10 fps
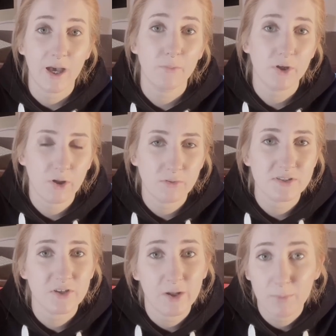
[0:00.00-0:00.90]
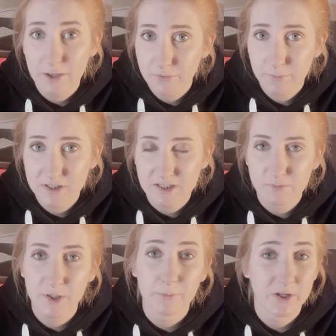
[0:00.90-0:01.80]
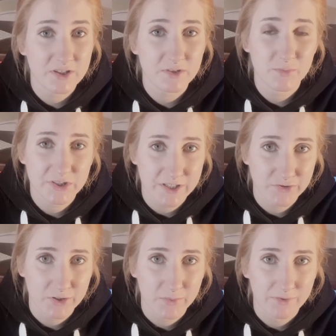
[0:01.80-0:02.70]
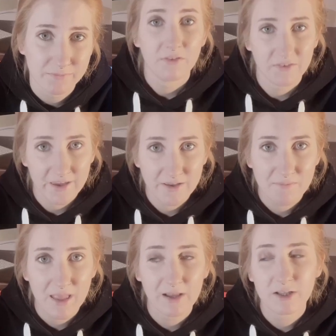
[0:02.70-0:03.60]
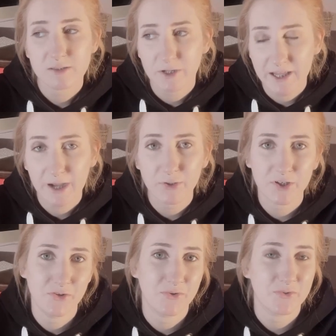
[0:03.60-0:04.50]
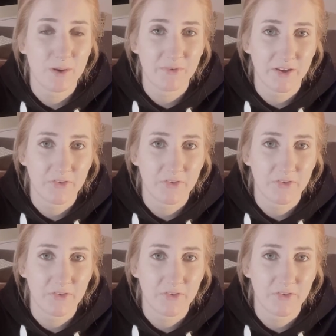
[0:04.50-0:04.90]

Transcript: Our goal is to help every business become a customer-centric one. Today, I'll explain how you can use website